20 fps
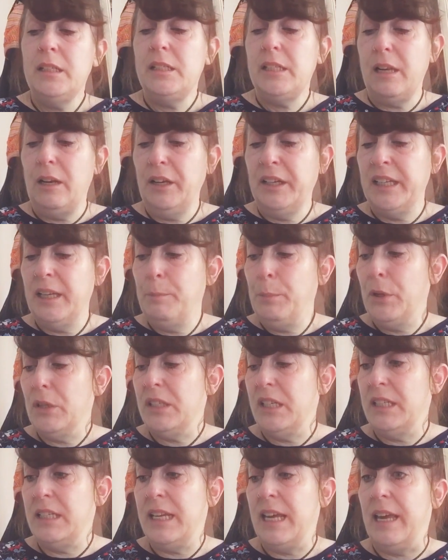So look at the
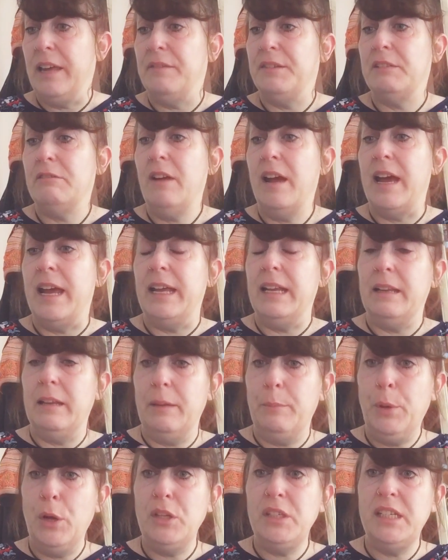positives. Right,
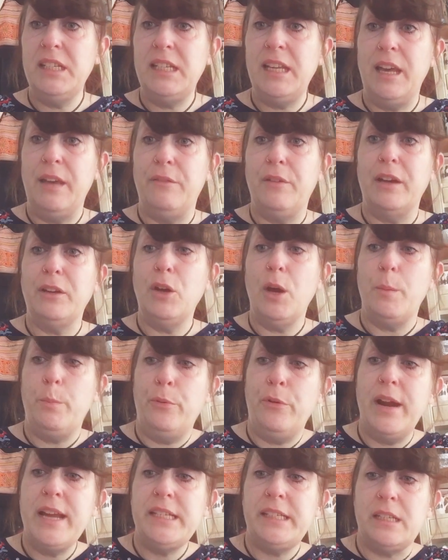a positive, I got a
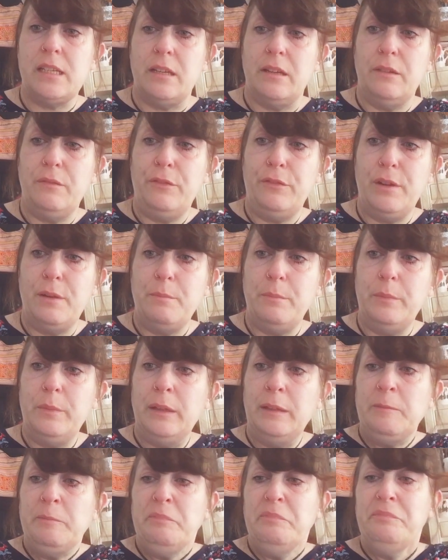present from
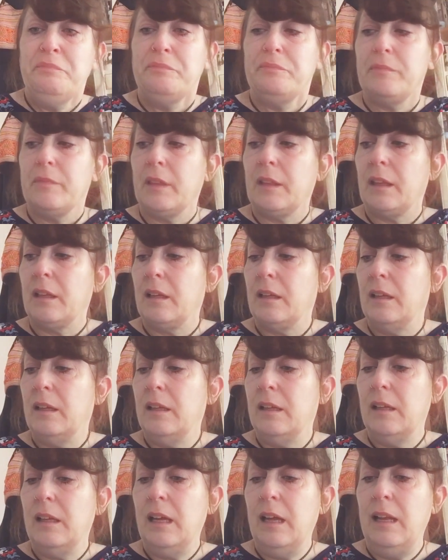
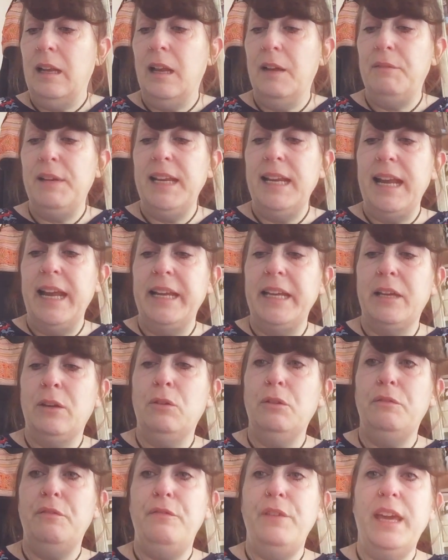a lovely lady
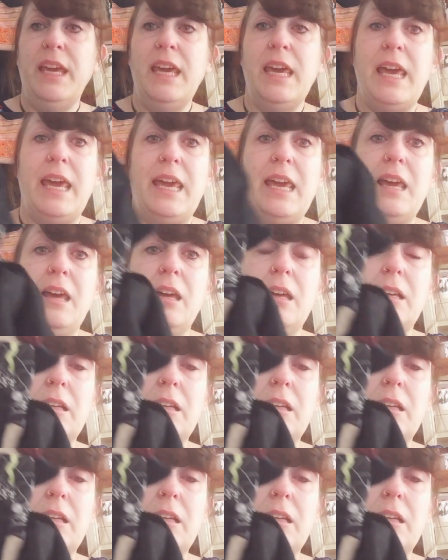called Vicky.